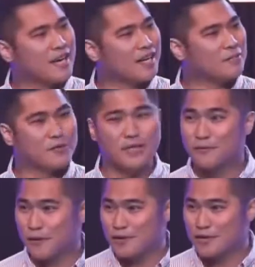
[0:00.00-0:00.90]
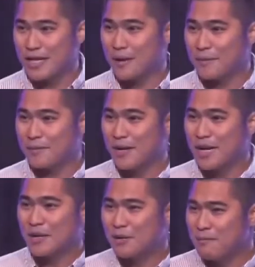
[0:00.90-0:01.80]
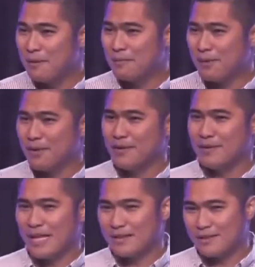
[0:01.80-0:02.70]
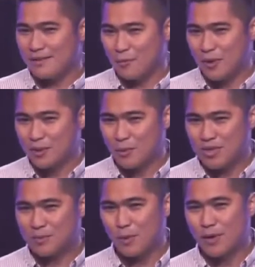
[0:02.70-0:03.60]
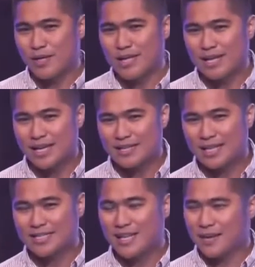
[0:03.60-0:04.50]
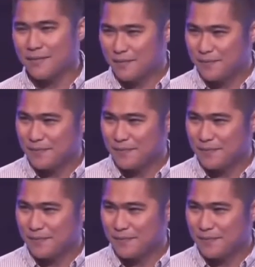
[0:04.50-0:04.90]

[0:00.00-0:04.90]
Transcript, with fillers: God for the first time. Remember that what was burning at that time?